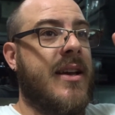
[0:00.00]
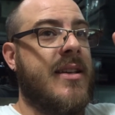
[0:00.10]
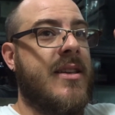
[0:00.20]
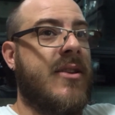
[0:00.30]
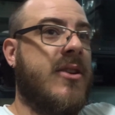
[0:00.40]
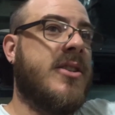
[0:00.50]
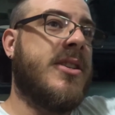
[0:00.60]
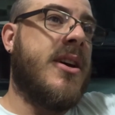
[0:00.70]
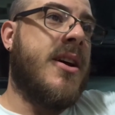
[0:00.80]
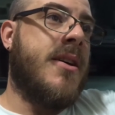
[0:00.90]
y'all
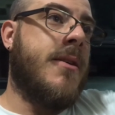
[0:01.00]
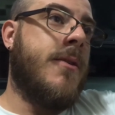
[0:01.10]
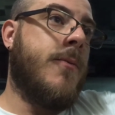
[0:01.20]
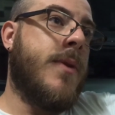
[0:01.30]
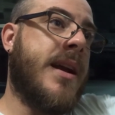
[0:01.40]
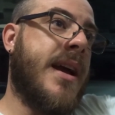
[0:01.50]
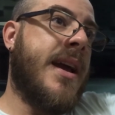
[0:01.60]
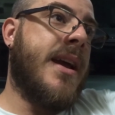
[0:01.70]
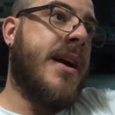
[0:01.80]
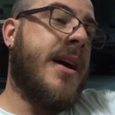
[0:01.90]
saw when
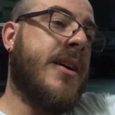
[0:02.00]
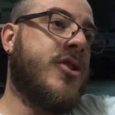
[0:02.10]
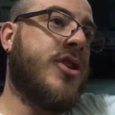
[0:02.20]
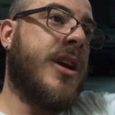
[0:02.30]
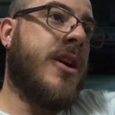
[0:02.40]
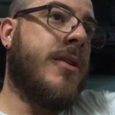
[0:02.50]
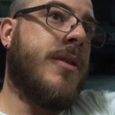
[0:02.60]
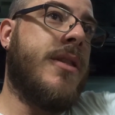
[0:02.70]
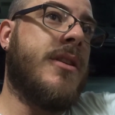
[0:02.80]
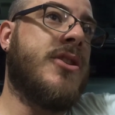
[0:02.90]
I shared
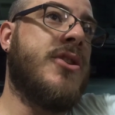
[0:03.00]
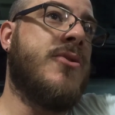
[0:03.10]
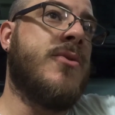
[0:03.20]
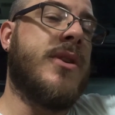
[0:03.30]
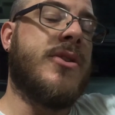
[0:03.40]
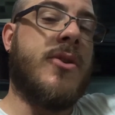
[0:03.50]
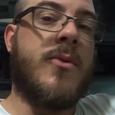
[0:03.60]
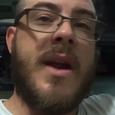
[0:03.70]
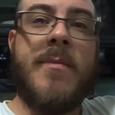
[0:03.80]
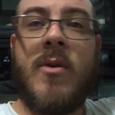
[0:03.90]
the 2 adult
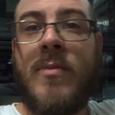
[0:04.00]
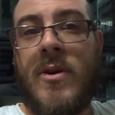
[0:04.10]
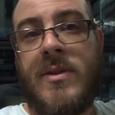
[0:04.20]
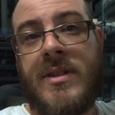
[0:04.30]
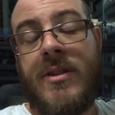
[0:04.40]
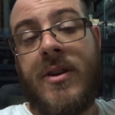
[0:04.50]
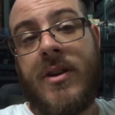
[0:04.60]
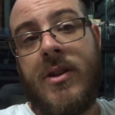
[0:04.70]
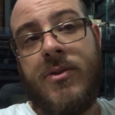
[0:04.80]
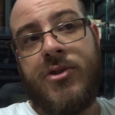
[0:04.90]
rainbow boas in their
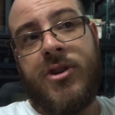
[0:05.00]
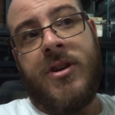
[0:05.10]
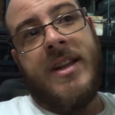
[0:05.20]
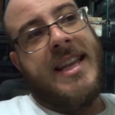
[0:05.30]
enclosure,